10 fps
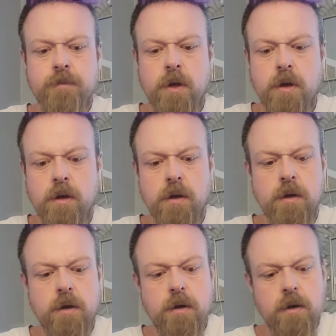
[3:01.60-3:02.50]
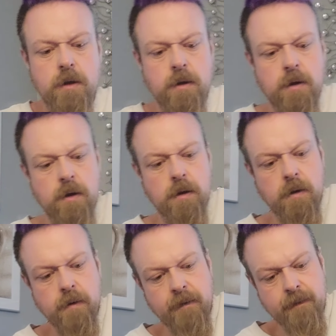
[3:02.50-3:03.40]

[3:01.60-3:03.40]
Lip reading: Nothing is said.